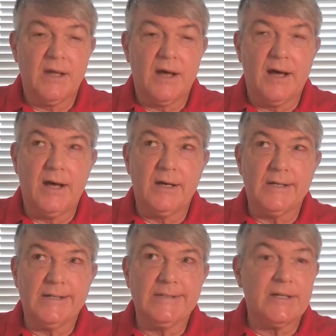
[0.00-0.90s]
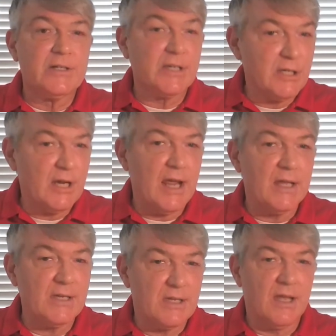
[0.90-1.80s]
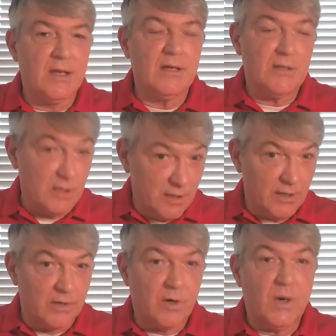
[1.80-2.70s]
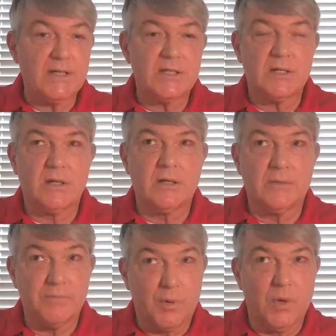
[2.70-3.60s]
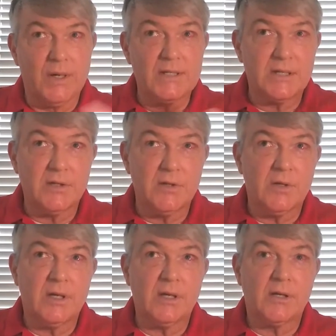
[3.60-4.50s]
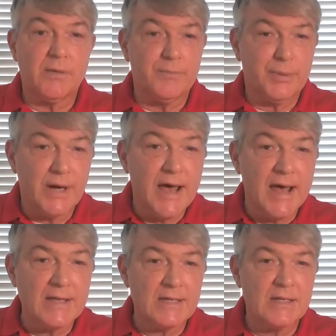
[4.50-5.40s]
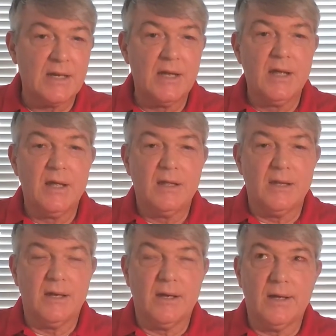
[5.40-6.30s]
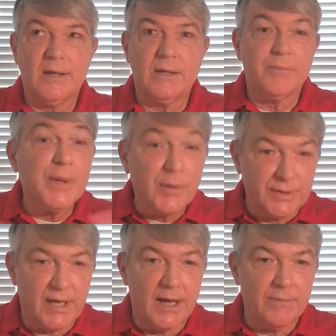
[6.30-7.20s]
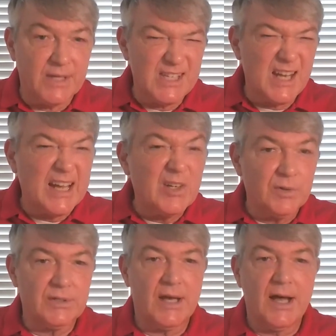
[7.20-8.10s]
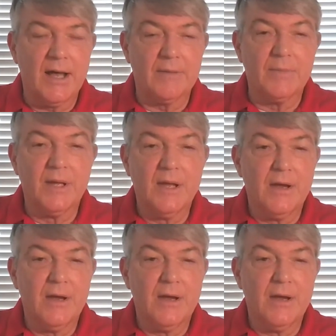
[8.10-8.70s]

There's a chance then, to your question and points, that you could compress the build time, the cycle time,